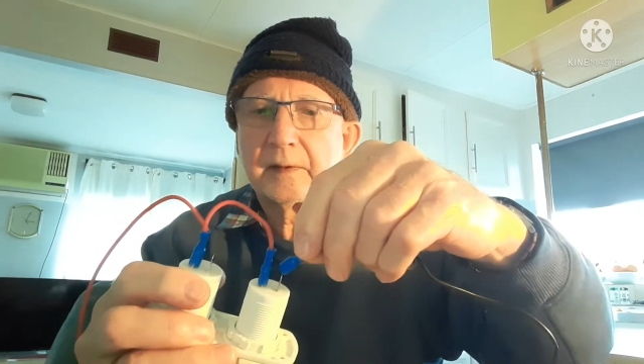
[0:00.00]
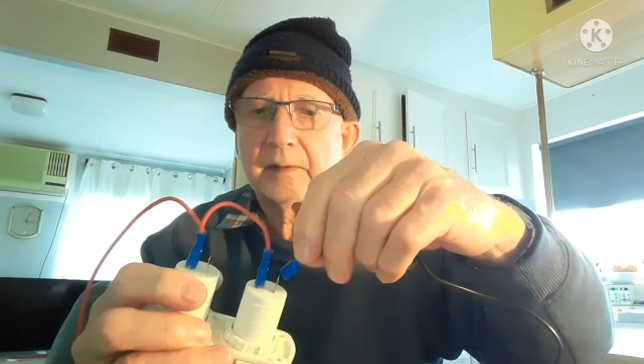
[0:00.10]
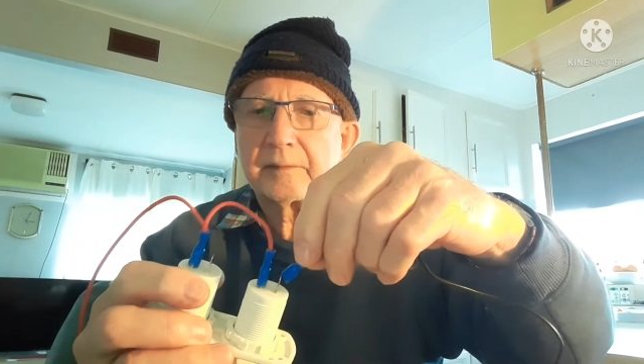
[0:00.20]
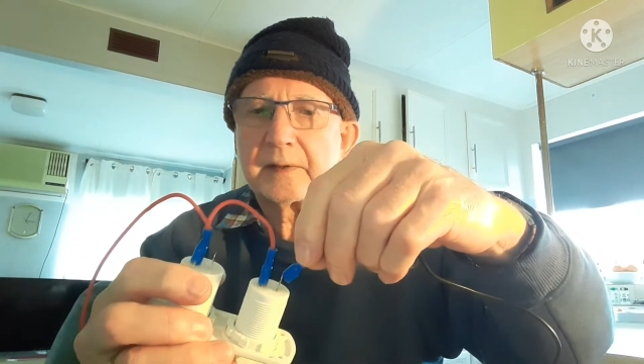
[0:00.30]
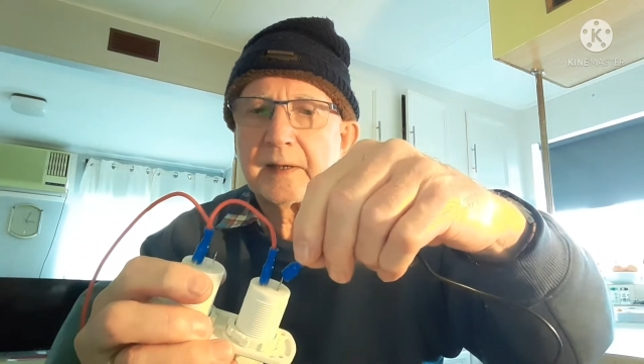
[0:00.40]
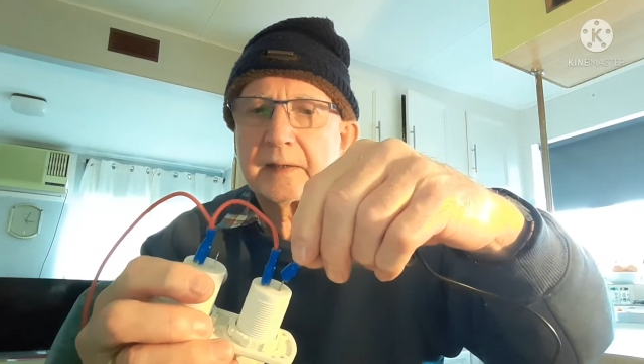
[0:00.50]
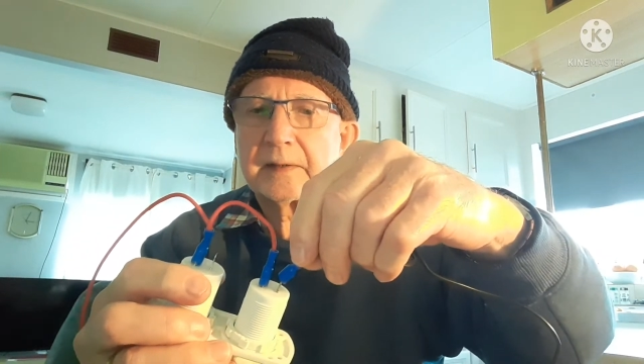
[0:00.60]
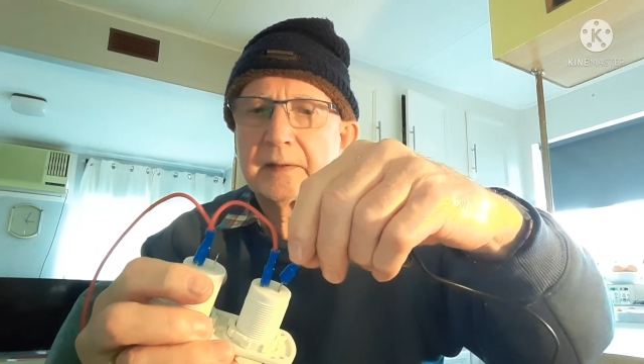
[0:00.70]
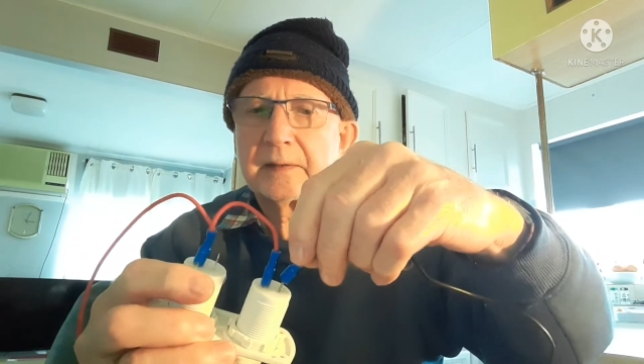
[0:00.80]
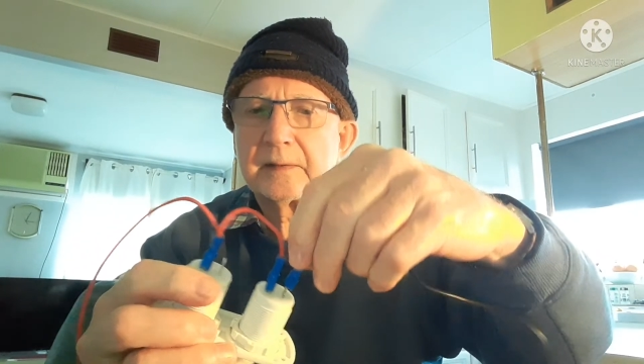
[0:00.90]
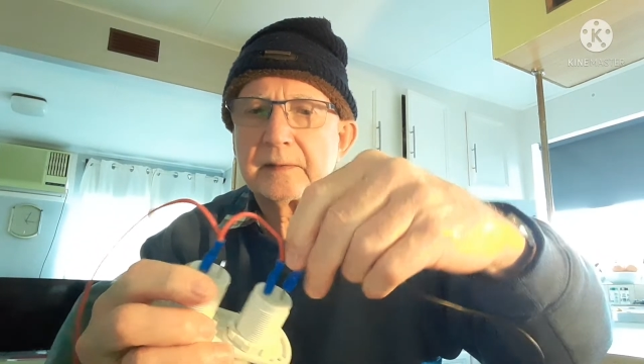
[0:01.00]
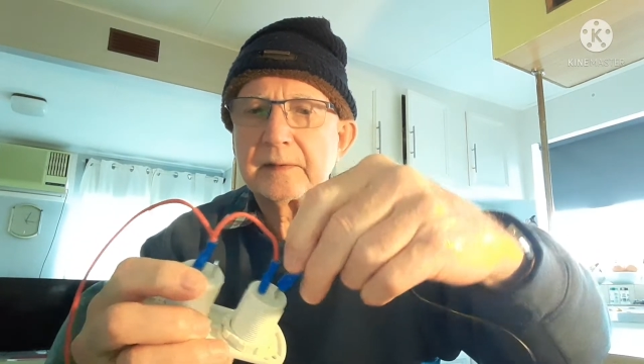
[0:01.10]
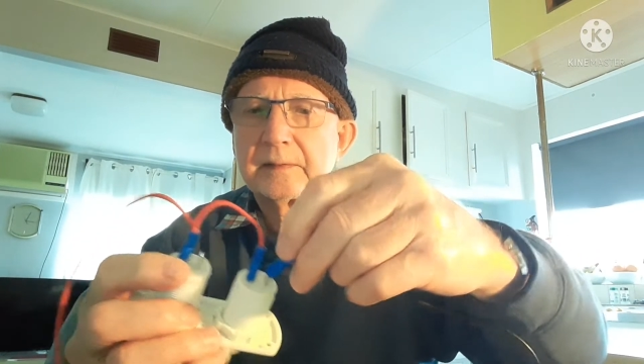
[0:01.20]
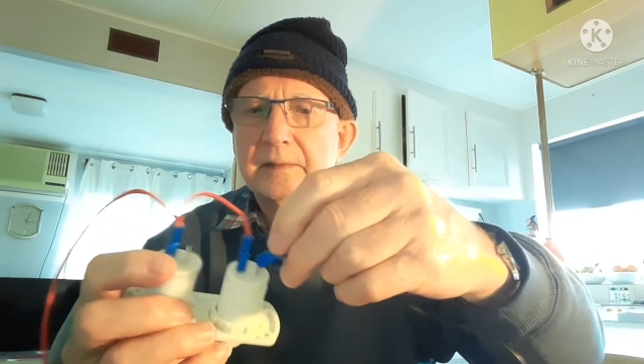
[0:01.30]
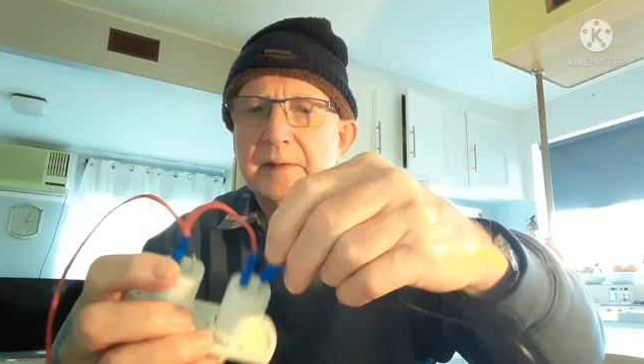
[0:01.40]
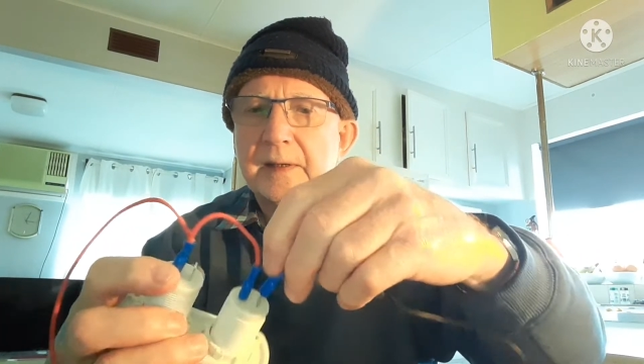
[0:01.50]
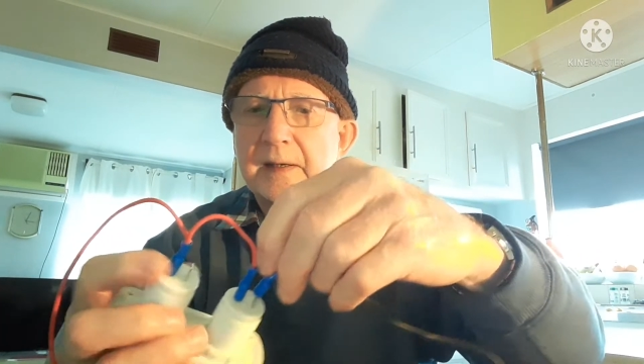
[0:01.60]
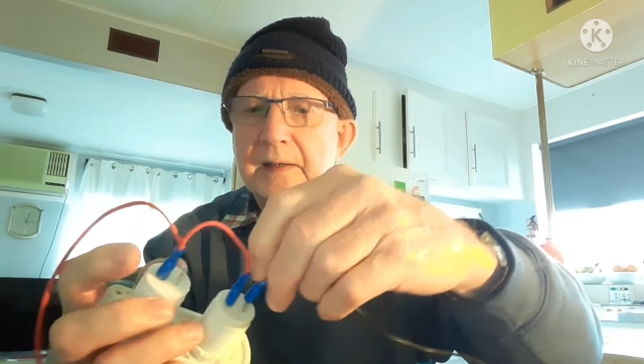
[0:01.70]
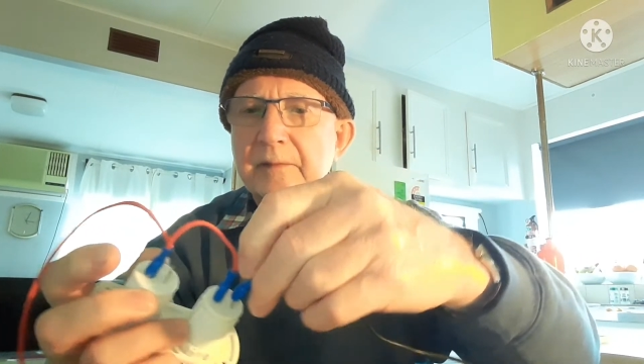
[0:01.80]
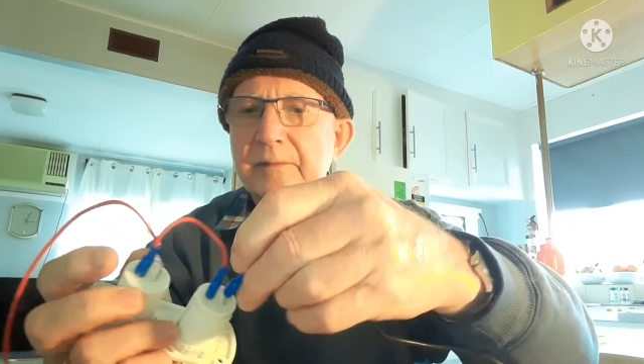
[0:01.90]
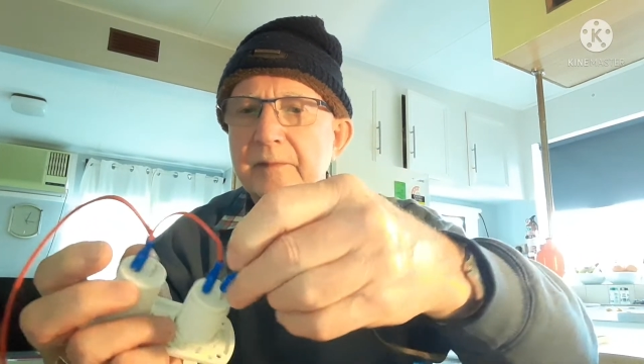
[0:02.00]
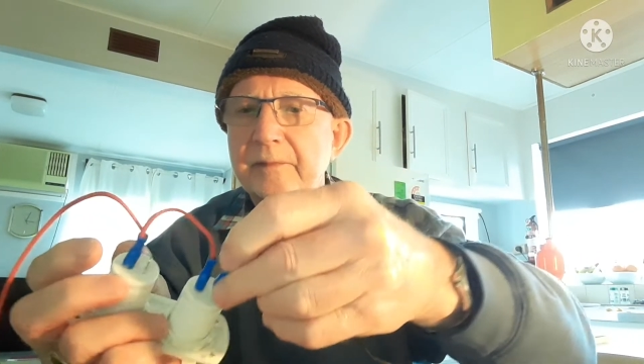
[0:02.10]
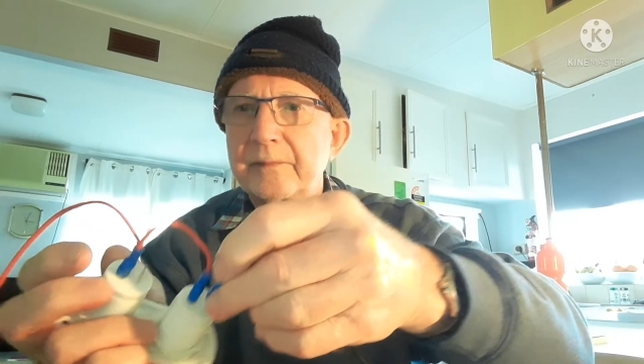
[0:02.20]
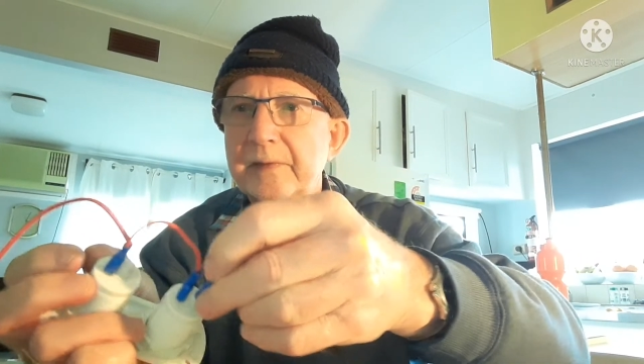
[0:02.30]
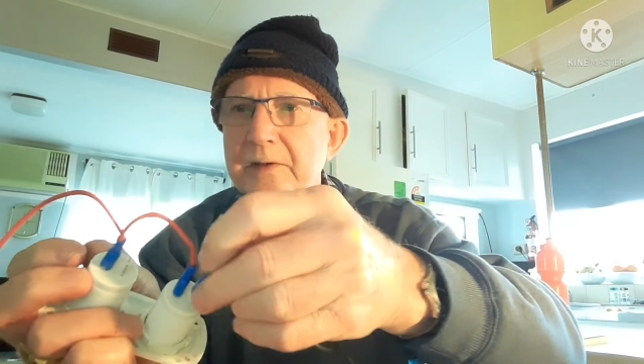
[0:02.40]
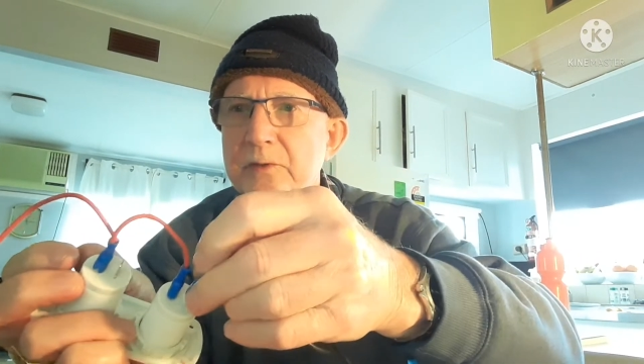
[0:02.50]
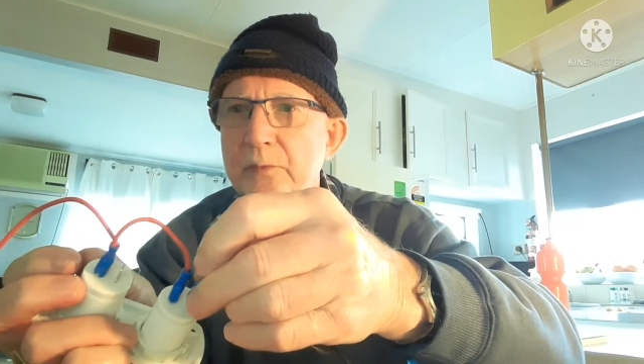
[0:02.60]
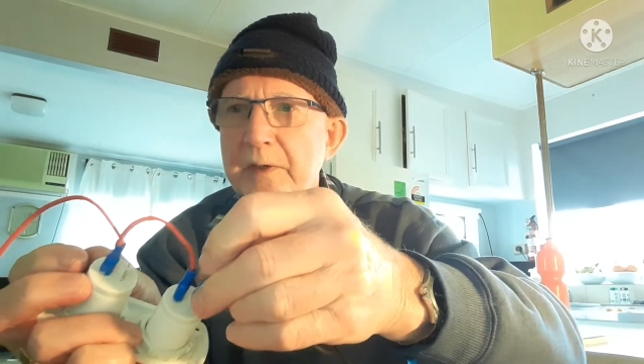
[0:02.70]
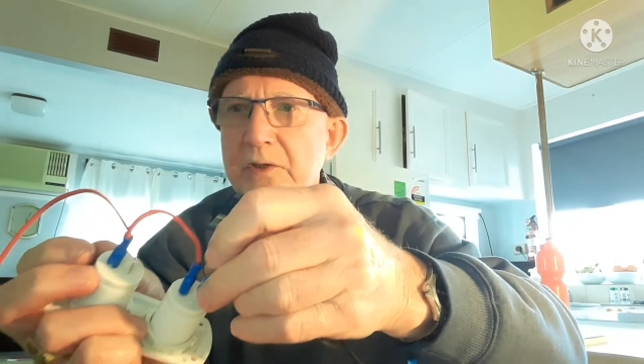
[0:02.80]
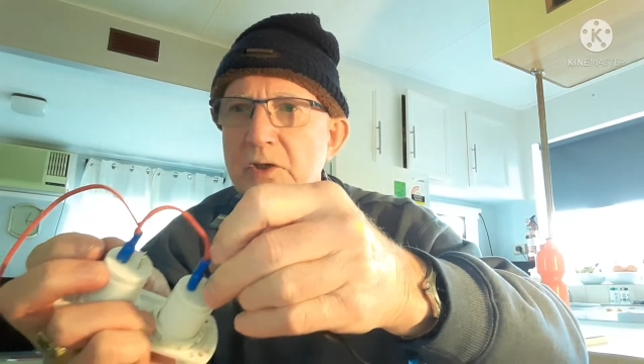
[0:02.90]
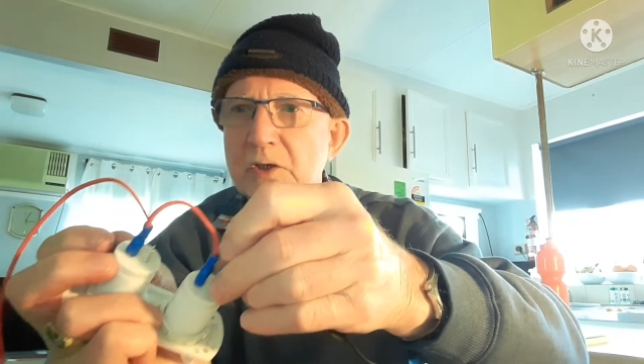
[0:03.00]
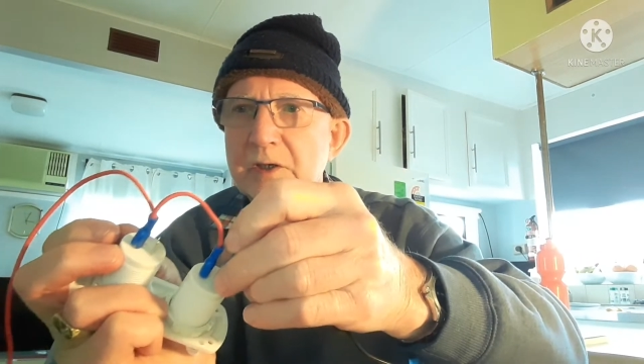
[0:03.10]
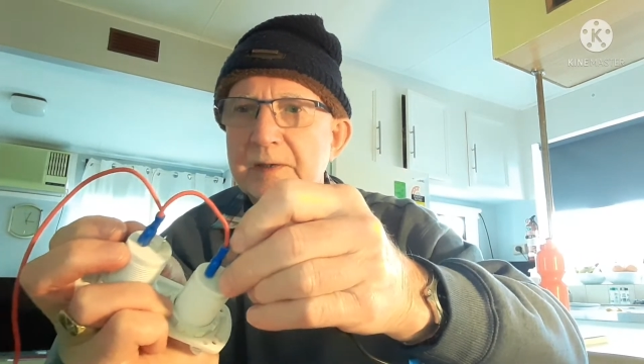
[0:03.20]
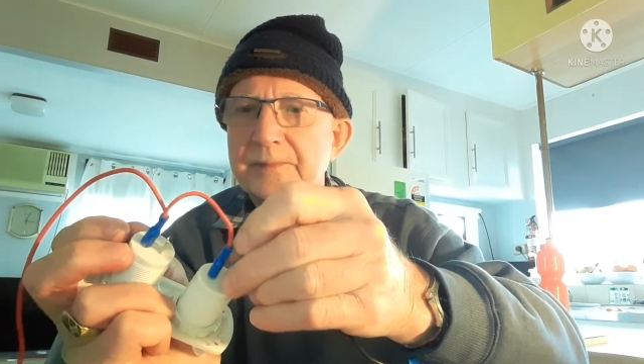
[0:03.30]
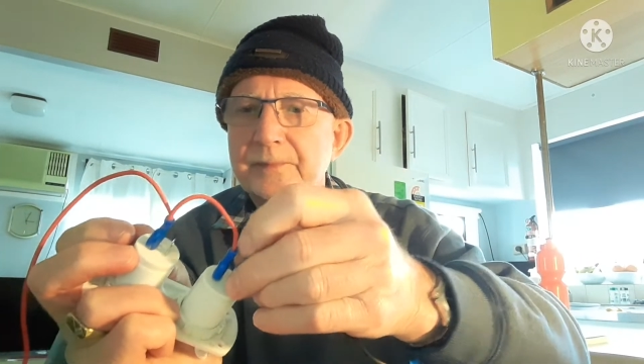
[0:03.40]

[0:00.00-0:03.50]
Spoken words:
I'll connect the negative of that switch